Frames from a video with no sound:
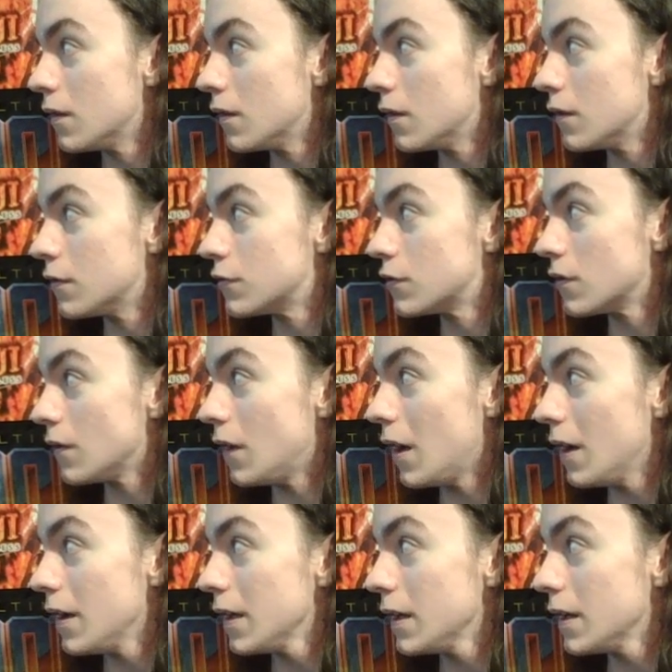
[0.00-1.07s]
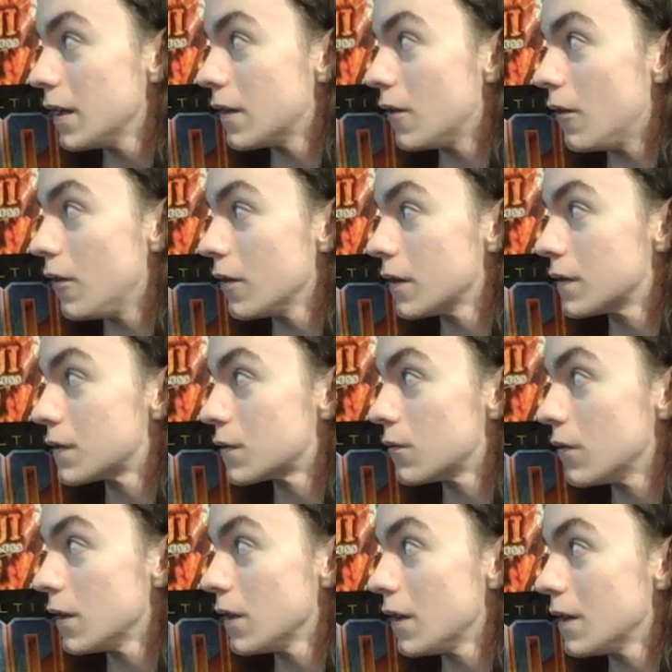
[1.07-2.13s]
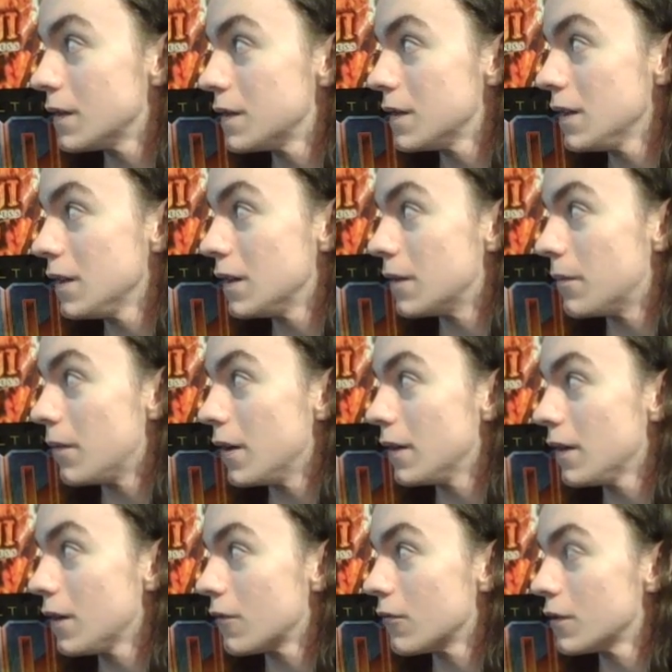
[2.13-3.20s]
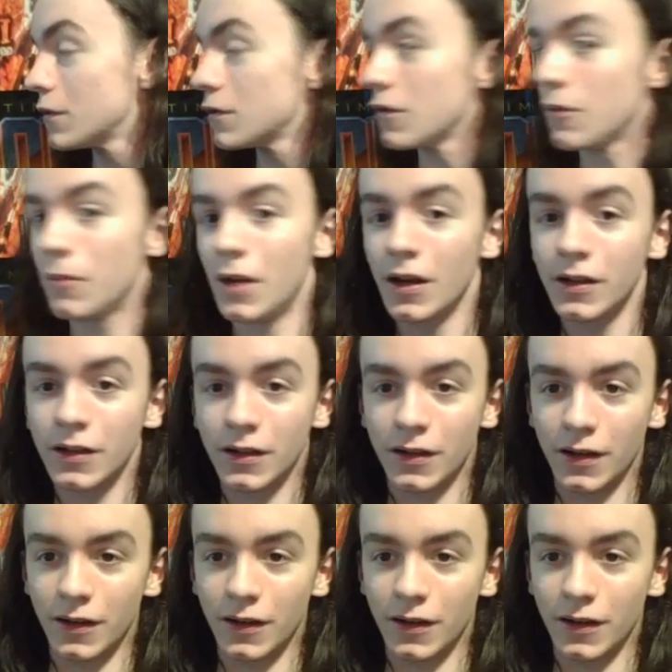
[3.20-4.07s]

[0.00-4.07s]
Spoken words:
July and August 2019 by the original mangaka.